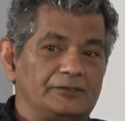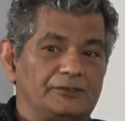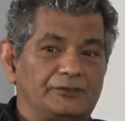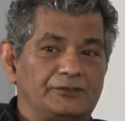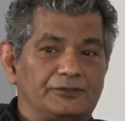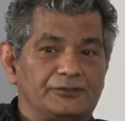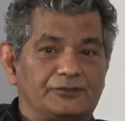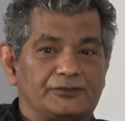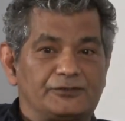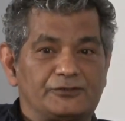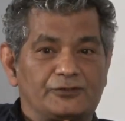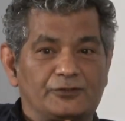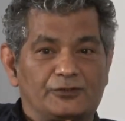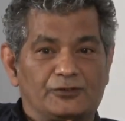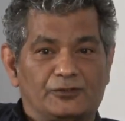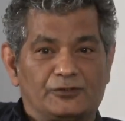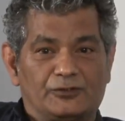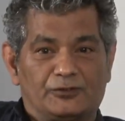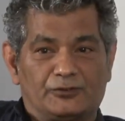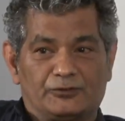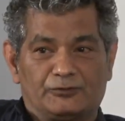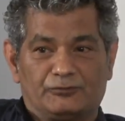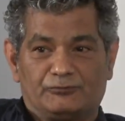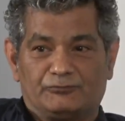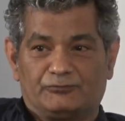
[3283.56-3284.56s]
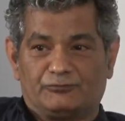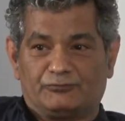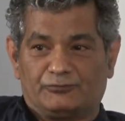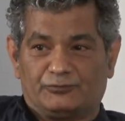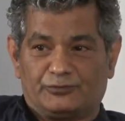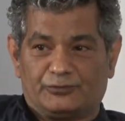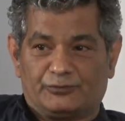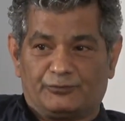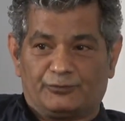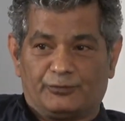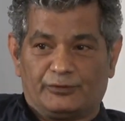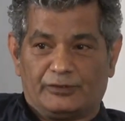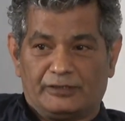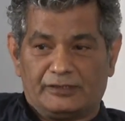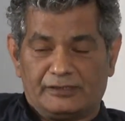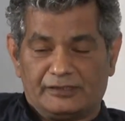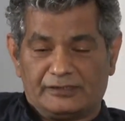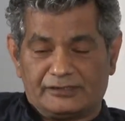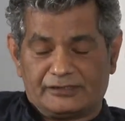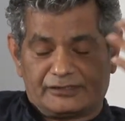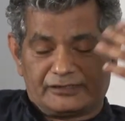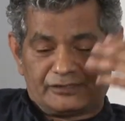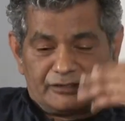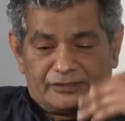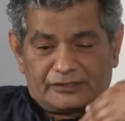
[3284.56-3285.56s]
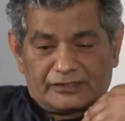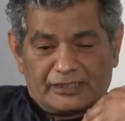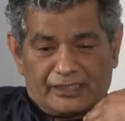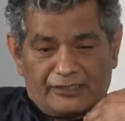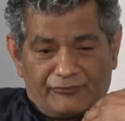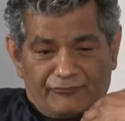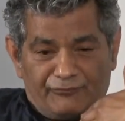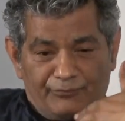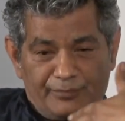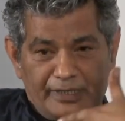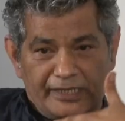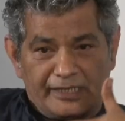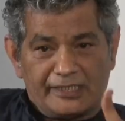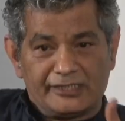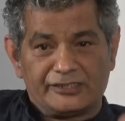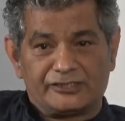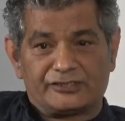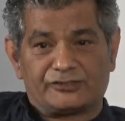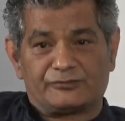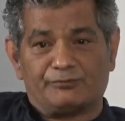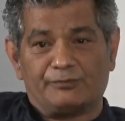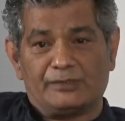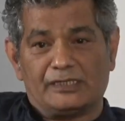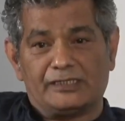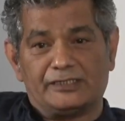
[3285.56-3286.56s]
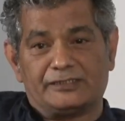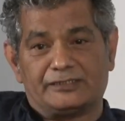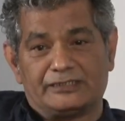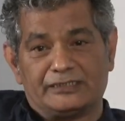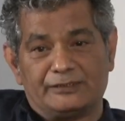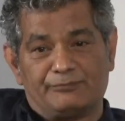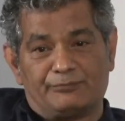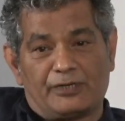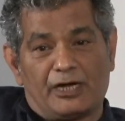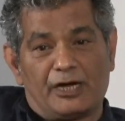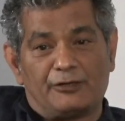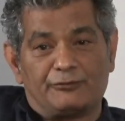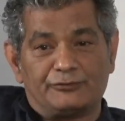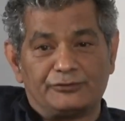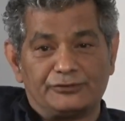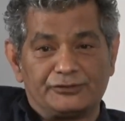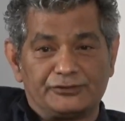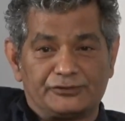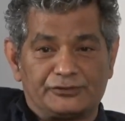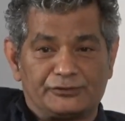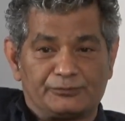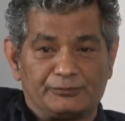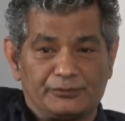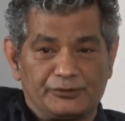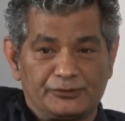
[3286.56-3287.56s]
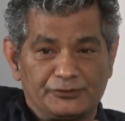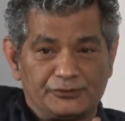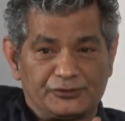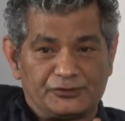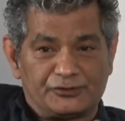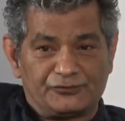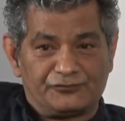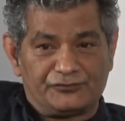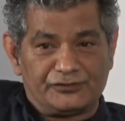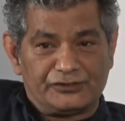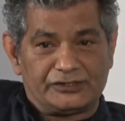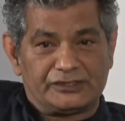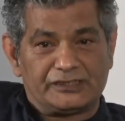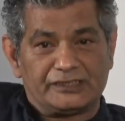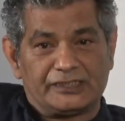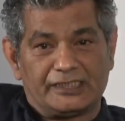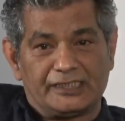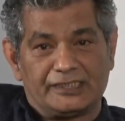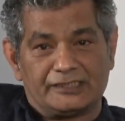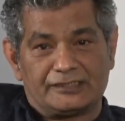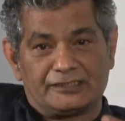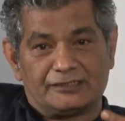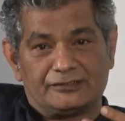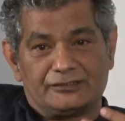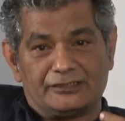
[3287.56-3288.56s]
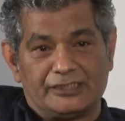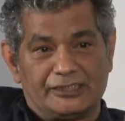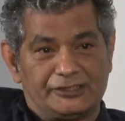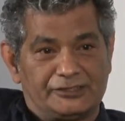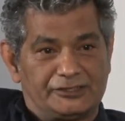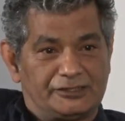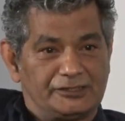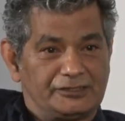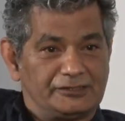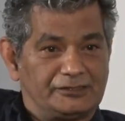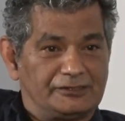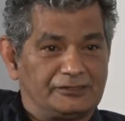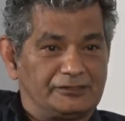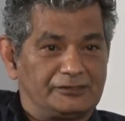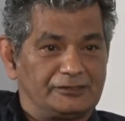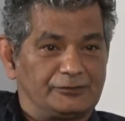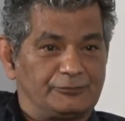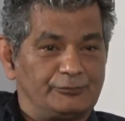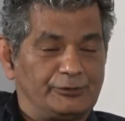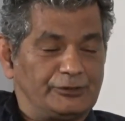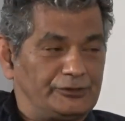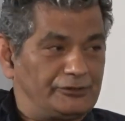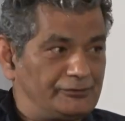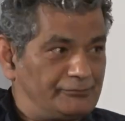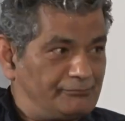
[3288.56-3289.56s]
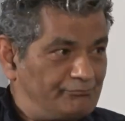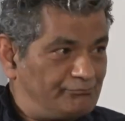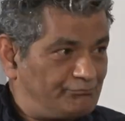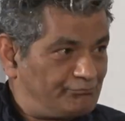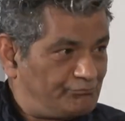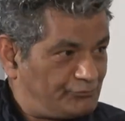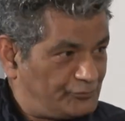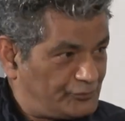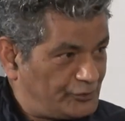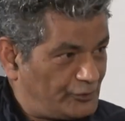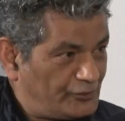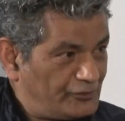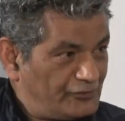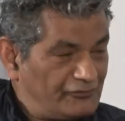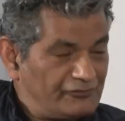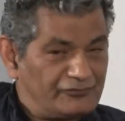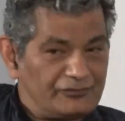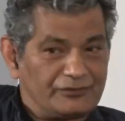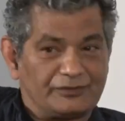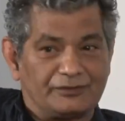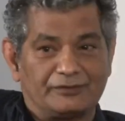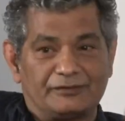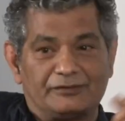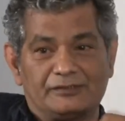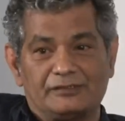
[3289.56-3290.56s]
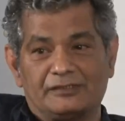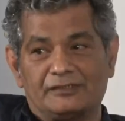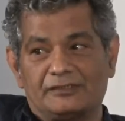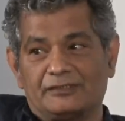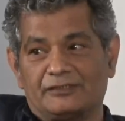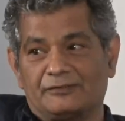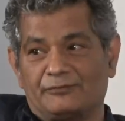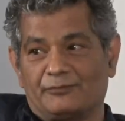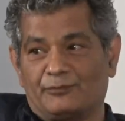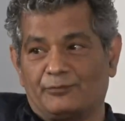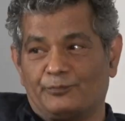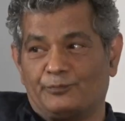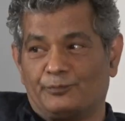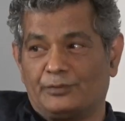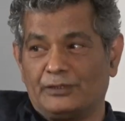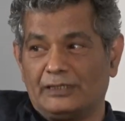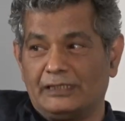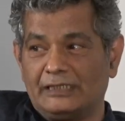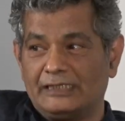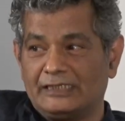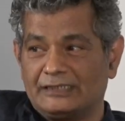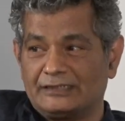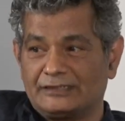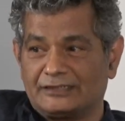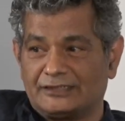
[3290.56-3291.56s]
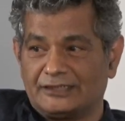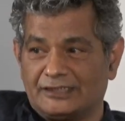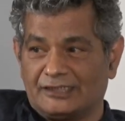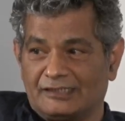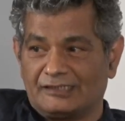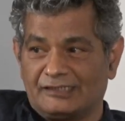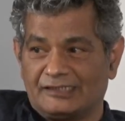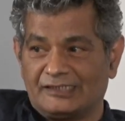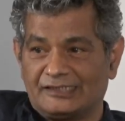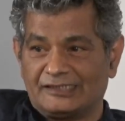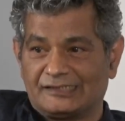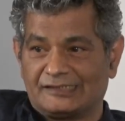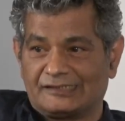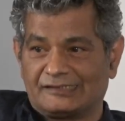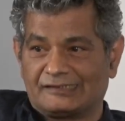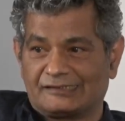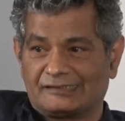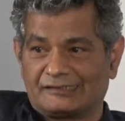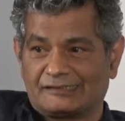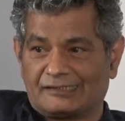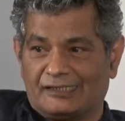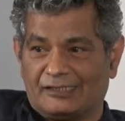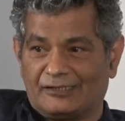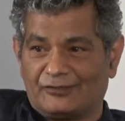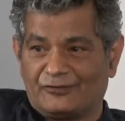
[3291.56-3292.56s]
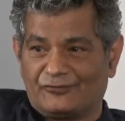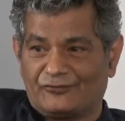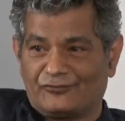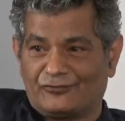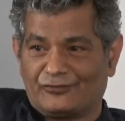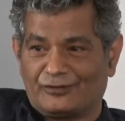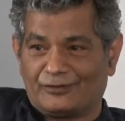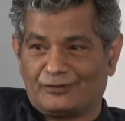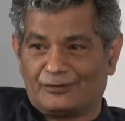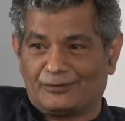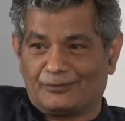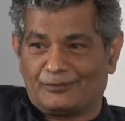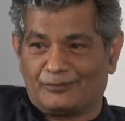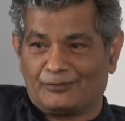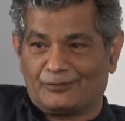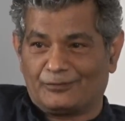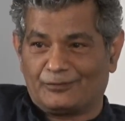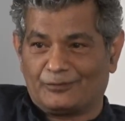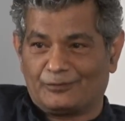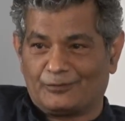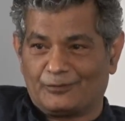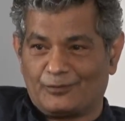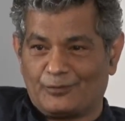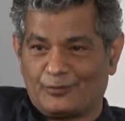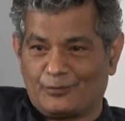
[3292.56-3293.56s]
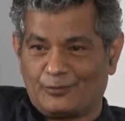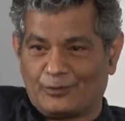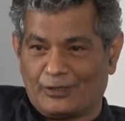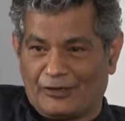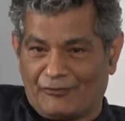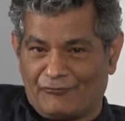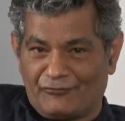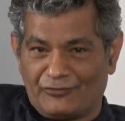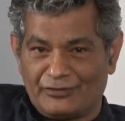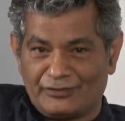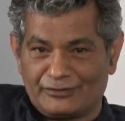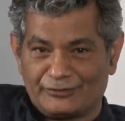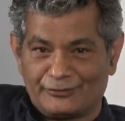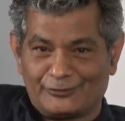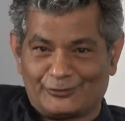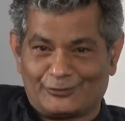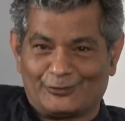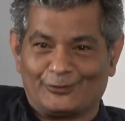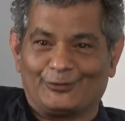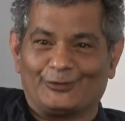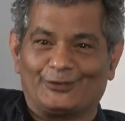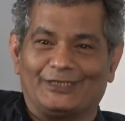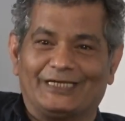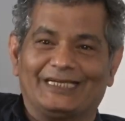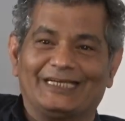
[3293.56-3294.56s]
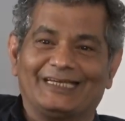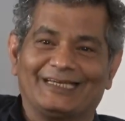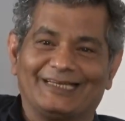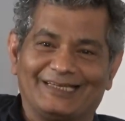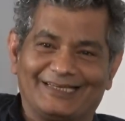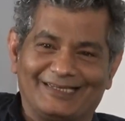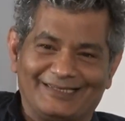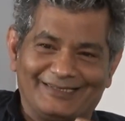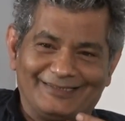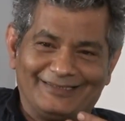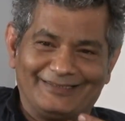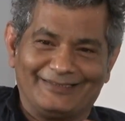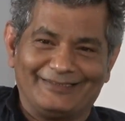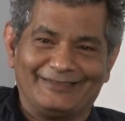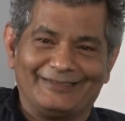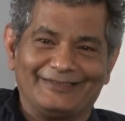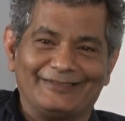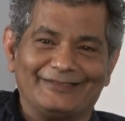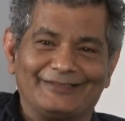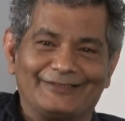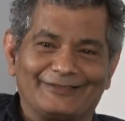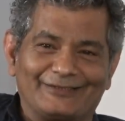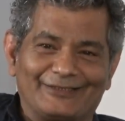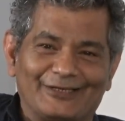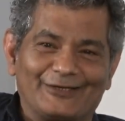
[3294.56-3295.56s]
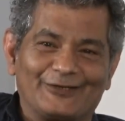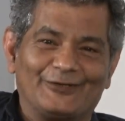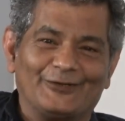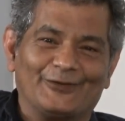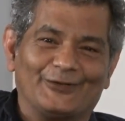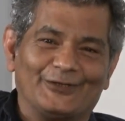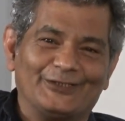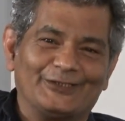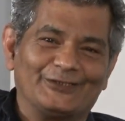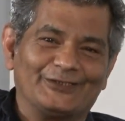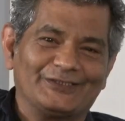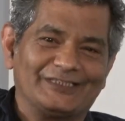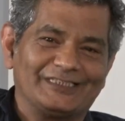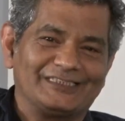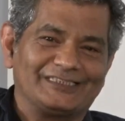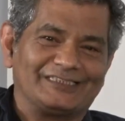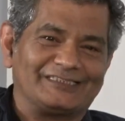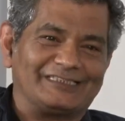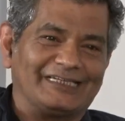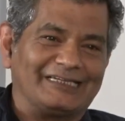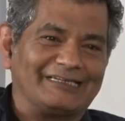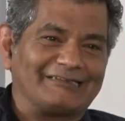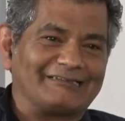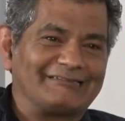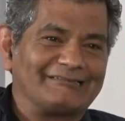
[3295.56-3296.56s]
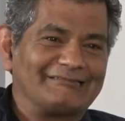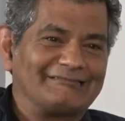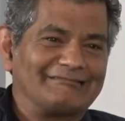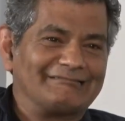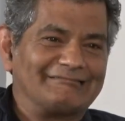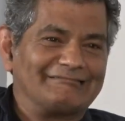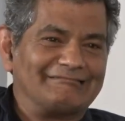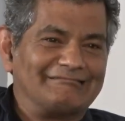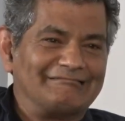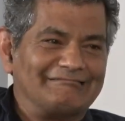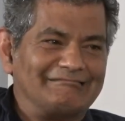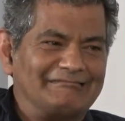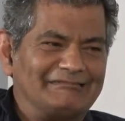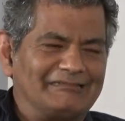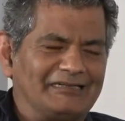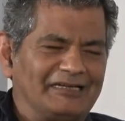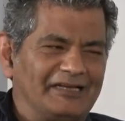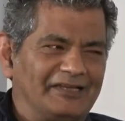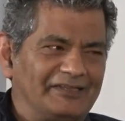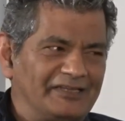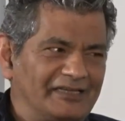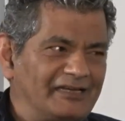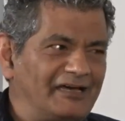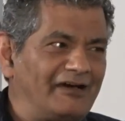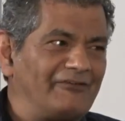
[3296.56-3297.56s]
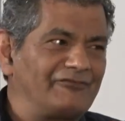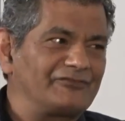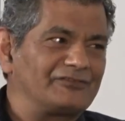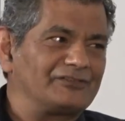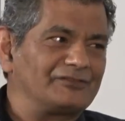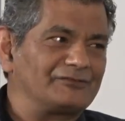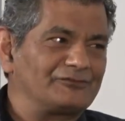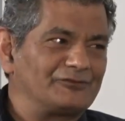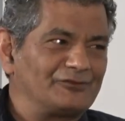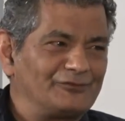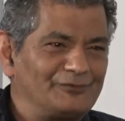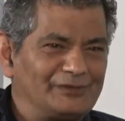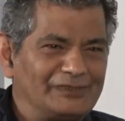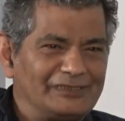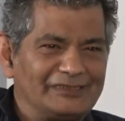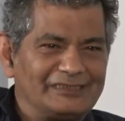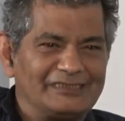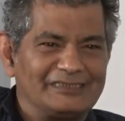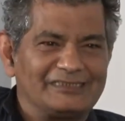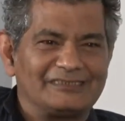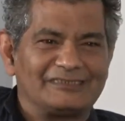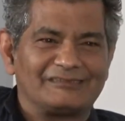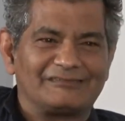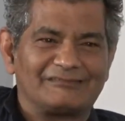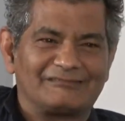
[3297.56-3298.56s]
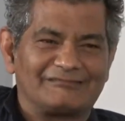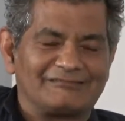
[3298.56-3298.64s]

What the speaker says: So the world's kind of biggest military powers, most sophisticated nations with sort of brilliant journalists kind of covering the story. They go into this thing, and then after so many years,